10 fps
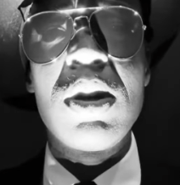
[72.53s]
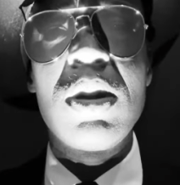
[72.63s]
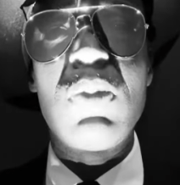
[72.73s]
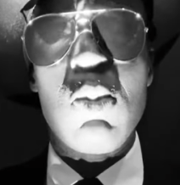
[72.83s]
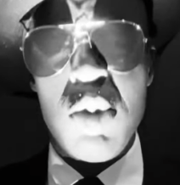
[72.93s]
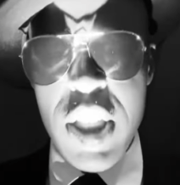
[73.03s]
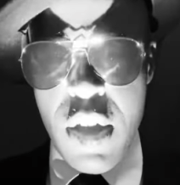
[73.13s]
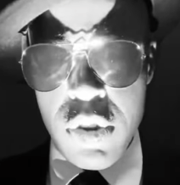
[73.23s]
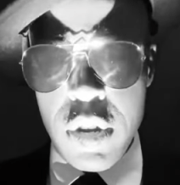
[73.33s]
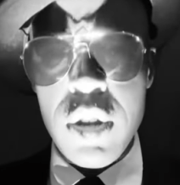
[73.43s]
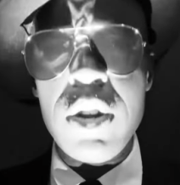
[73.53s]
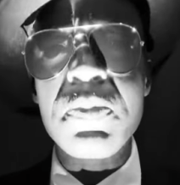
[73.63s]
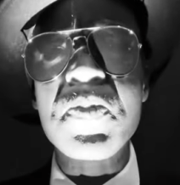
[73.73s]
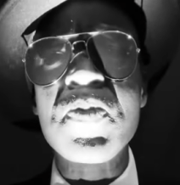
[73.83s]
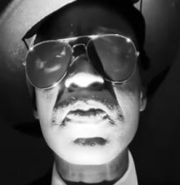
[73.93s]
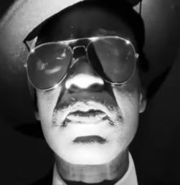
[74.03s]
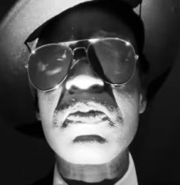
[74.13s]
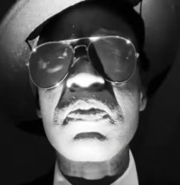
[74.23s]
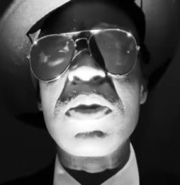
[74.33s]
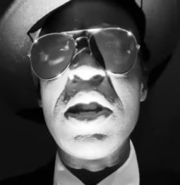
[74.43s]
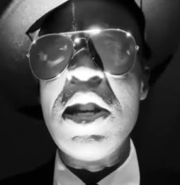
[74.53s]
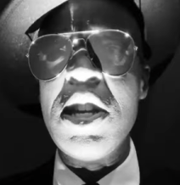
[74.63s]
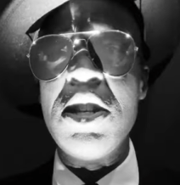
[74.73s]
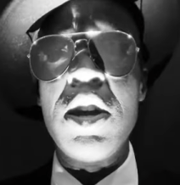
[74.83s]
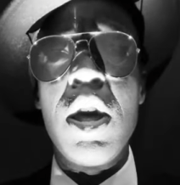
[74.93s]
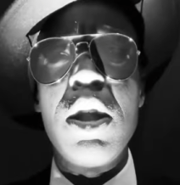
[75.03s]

But without her, he'd